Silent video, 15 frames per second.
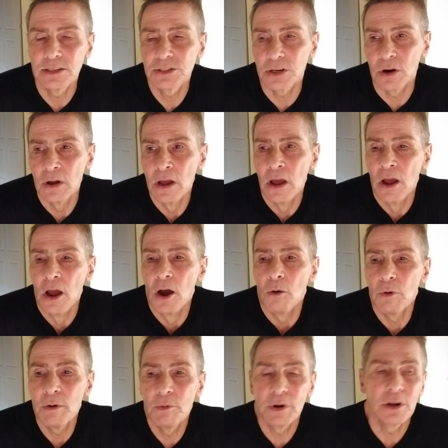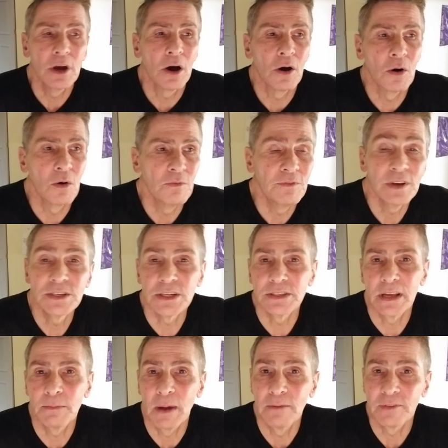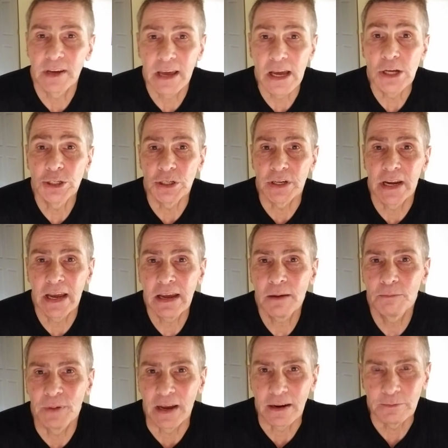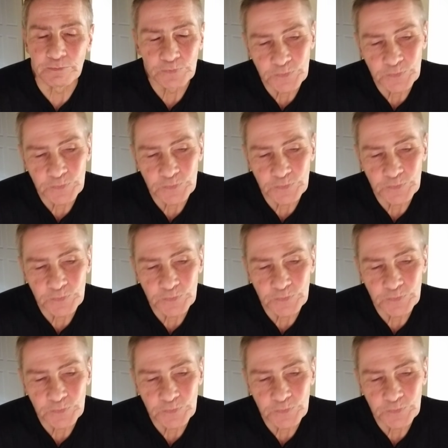So we would go visit them on vacation camping,